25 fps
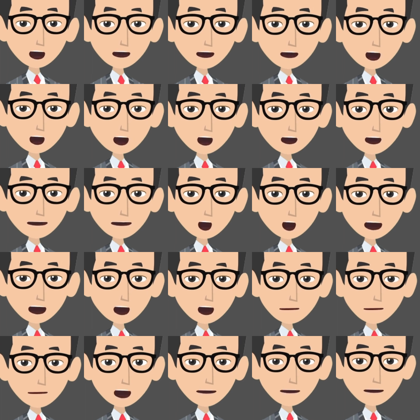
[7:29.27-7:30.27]
relation to
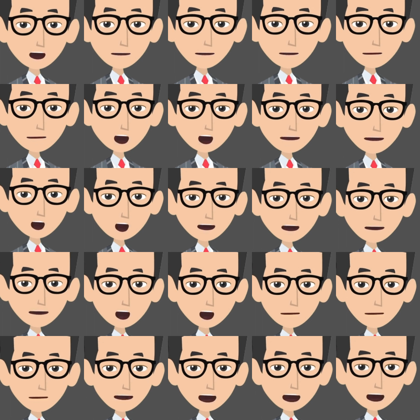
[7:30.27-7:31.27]
each other to get the
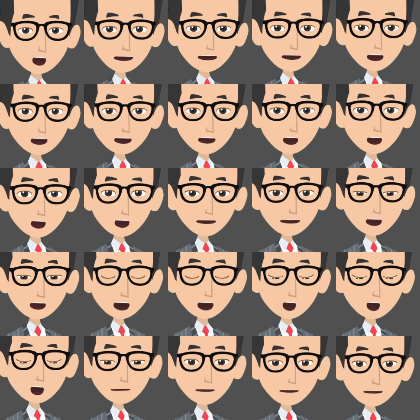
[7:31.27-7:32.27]
overall
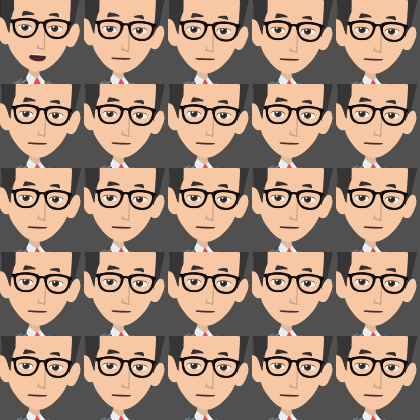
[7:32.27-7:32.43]
view of